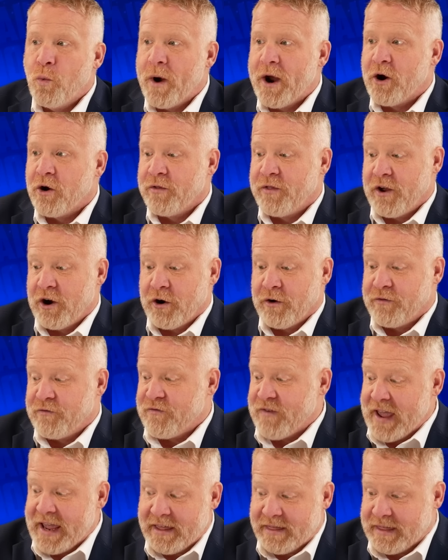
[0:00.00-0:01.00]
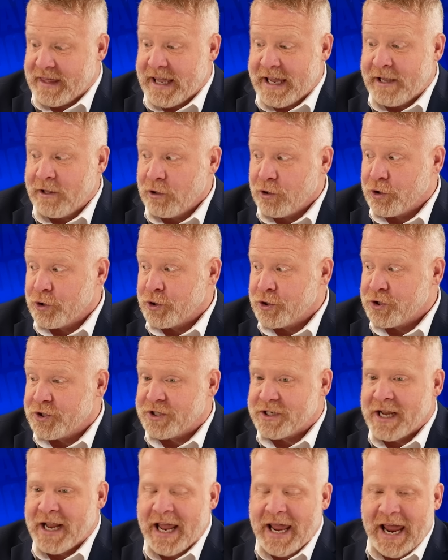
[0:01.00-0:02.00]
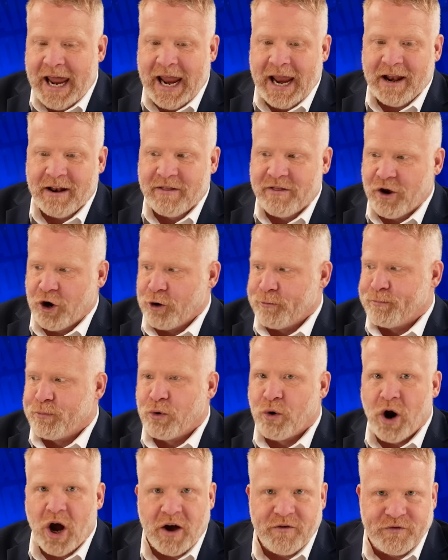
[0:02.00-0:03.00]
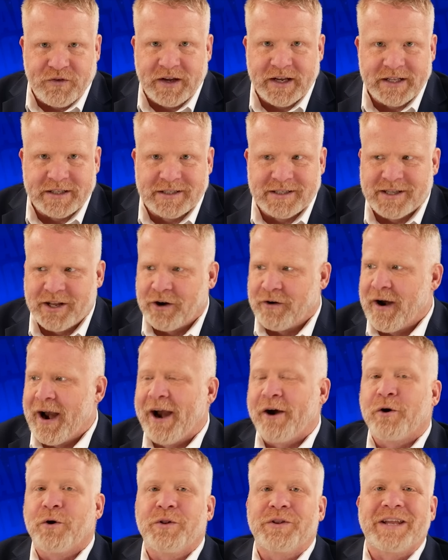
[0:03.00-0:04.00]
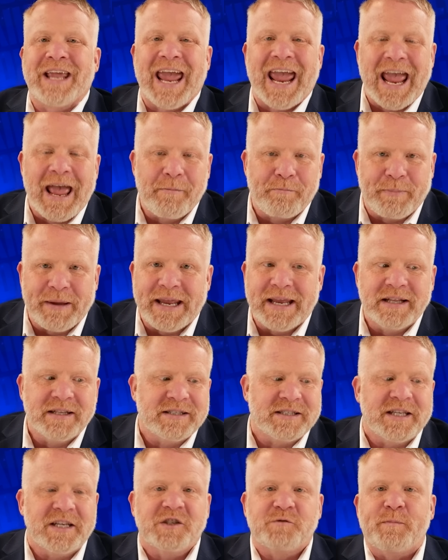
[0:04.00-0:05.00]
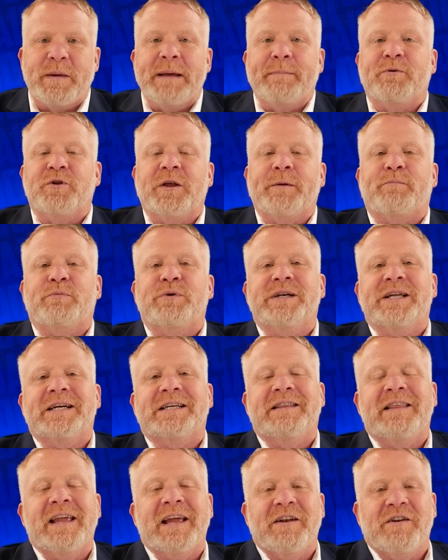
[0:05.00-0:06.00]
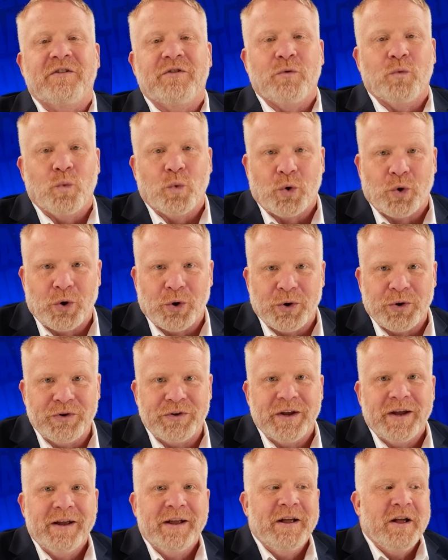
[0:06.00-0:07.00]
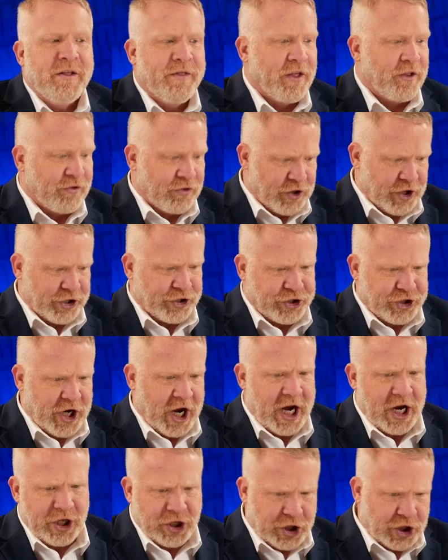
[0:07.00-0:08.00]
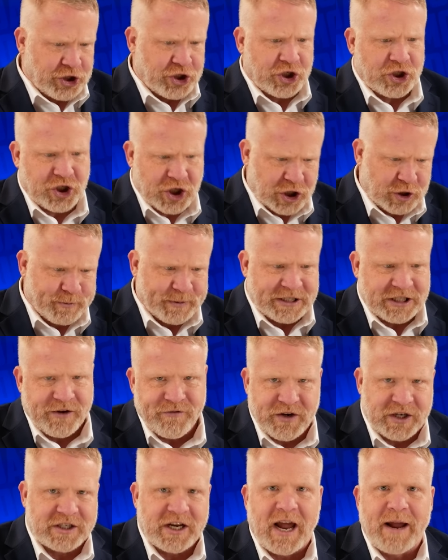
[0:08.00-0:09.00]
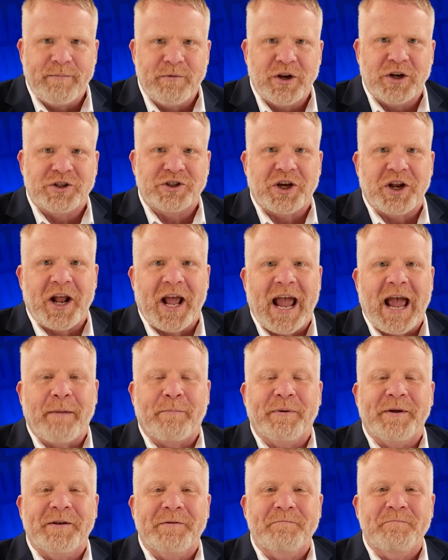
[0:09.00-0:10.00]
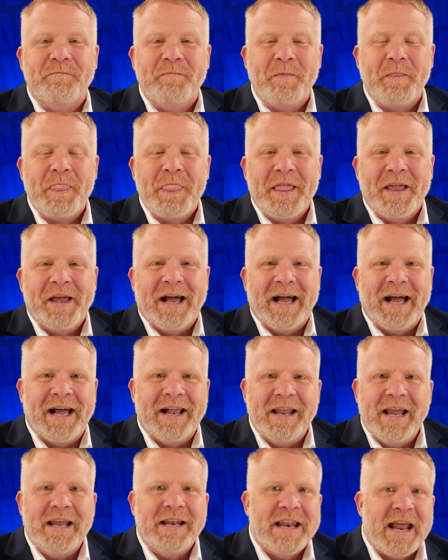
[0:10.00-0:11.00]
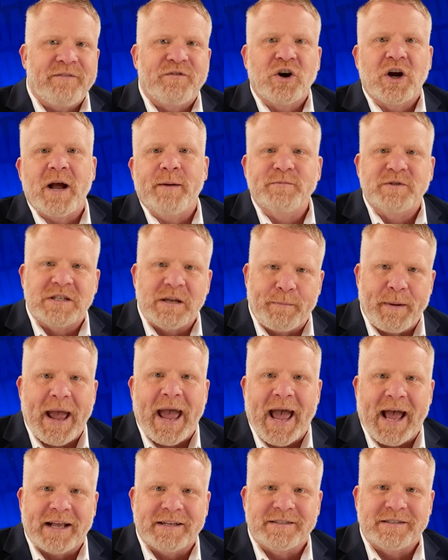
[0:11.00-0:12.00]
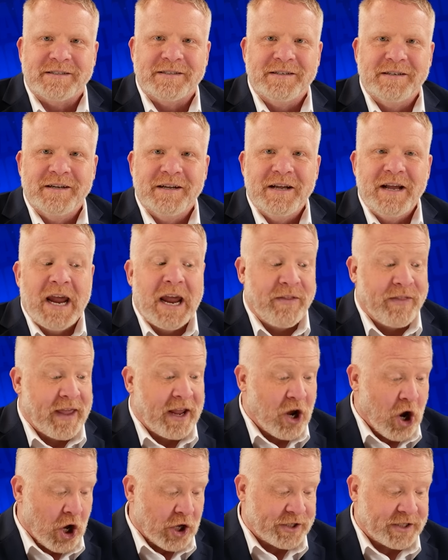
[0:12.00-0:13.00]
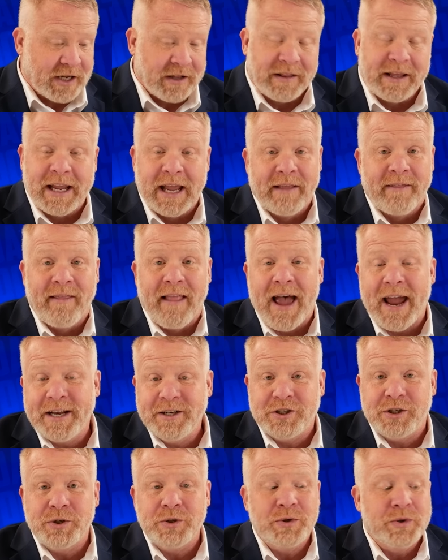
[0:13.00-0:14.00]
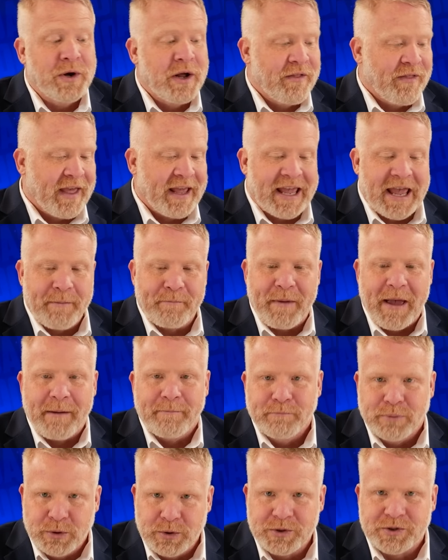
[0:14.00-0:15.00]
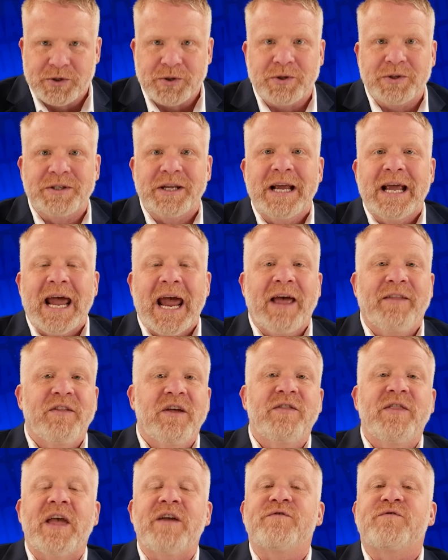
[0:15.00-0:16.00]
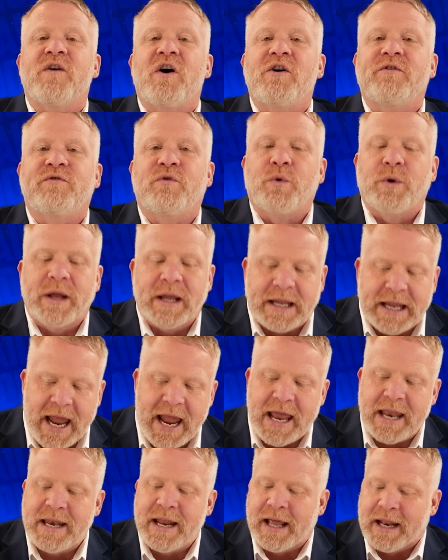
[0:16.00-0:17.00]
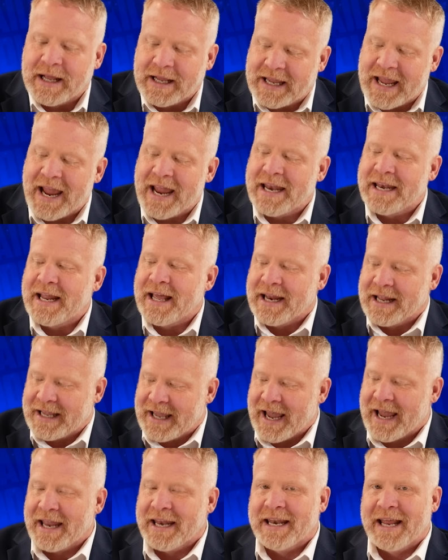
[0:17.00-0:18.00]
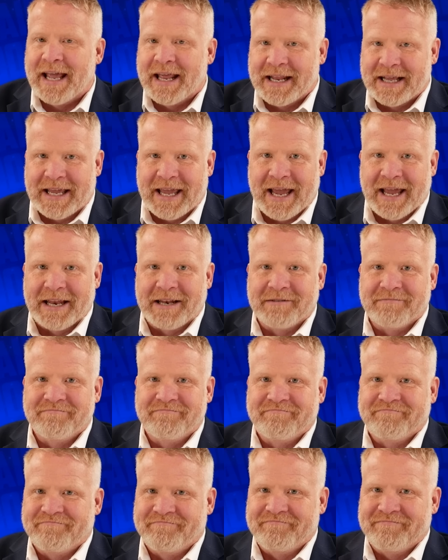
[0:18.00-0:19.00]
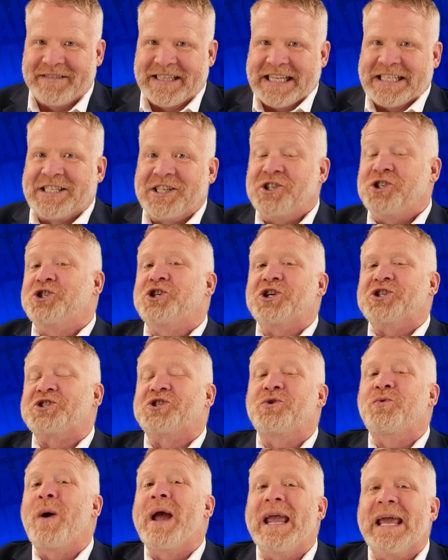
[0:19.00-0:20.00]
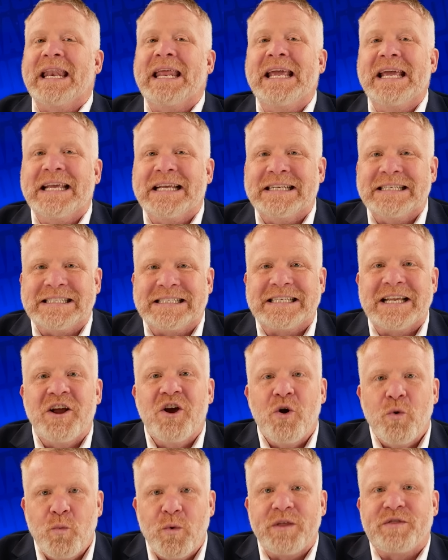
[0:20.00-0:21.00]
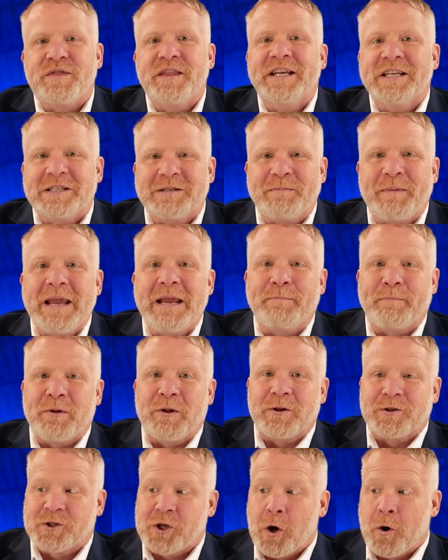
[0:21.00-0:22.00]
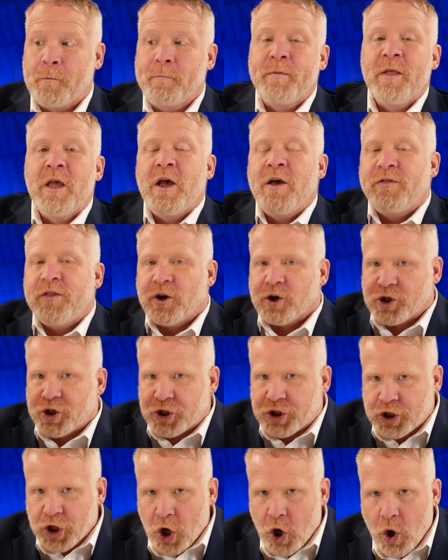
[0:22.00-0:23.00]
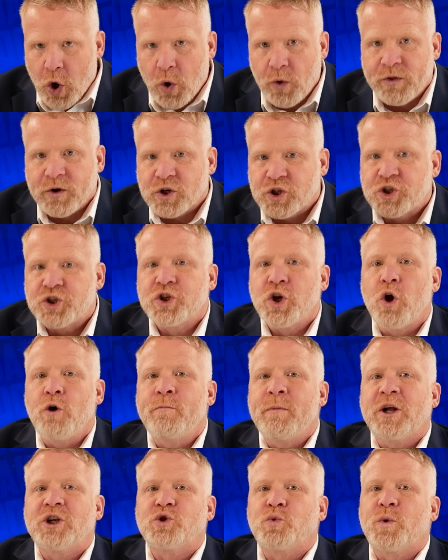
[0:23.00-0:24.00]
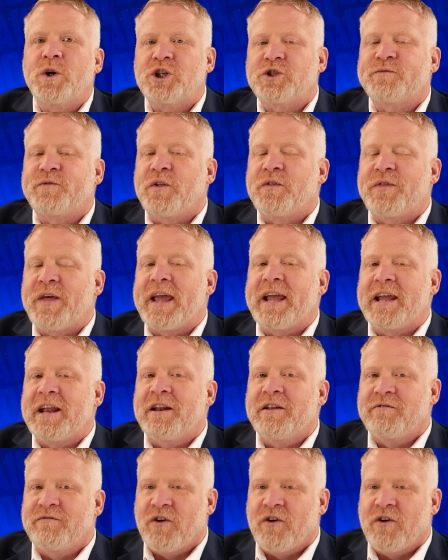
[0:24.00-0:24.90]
where they're faith healers and they're prophets, they're Harold Campings, these people that predict the end of the world, that this date, this is the specific time that it's going to happen. It never comes to pass. And they constantly get lied to, they get bamboozled, and then they fall for it again and again and again and again. This is just the way it is with these people. So there's so much wishful thinking